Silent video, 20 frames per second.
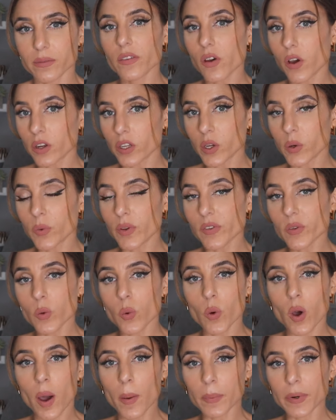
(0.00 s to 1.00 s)
Sonya was
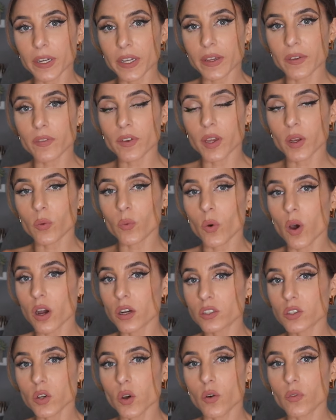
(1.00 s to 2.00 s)
cooperative and
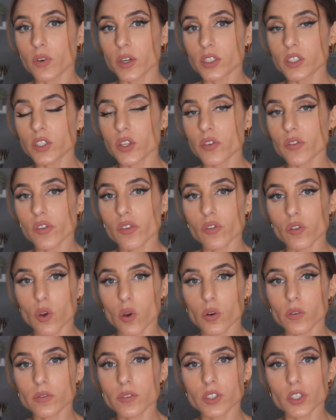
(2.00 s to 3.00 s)
walked over to the stove